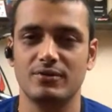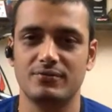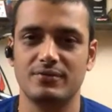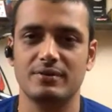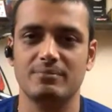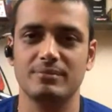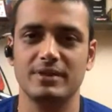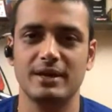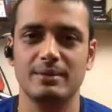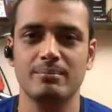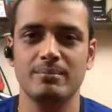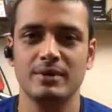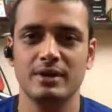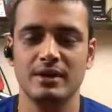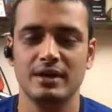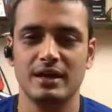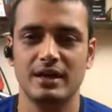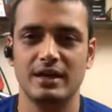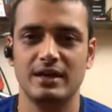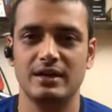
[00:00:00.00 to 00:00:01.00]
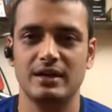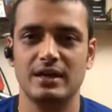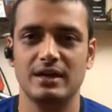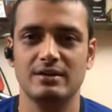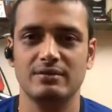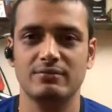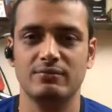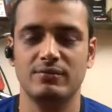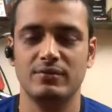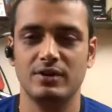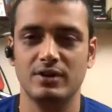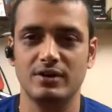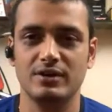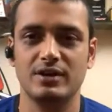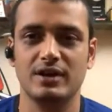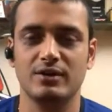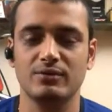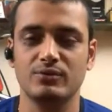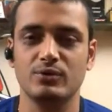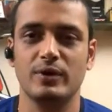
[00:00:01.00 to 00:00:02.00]
lot from them and i've
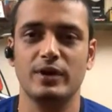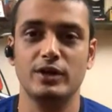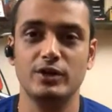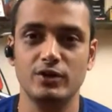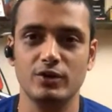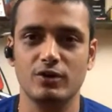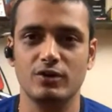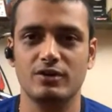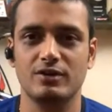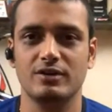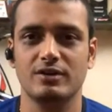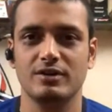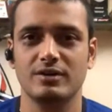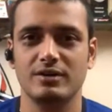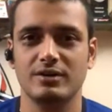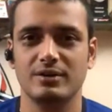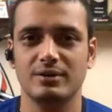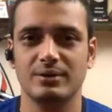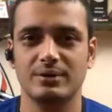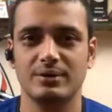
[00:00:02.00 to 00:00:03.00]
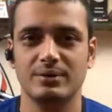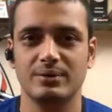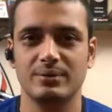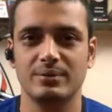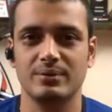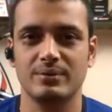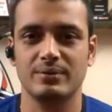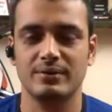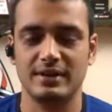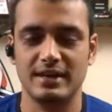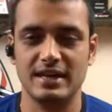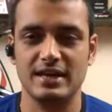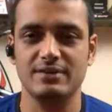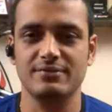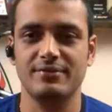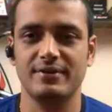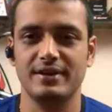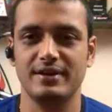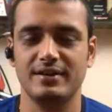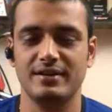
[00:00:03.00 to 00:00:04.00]
learned how to endure uh,
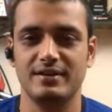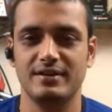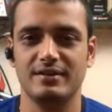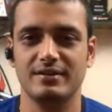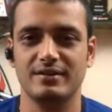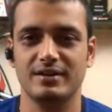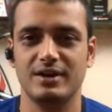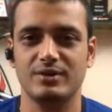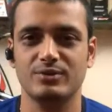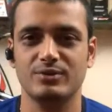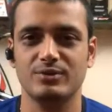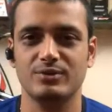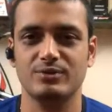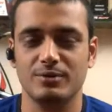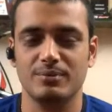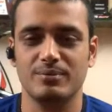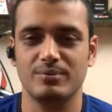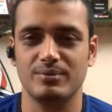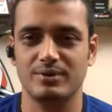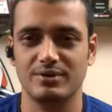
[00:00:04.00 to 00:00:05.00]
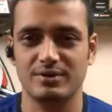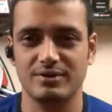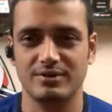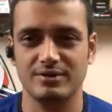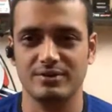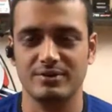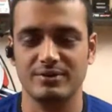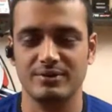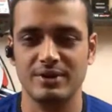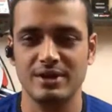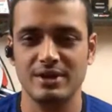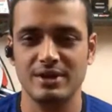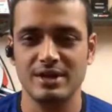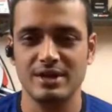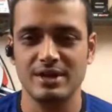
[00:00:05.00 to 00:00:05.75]
life and uh, how to endure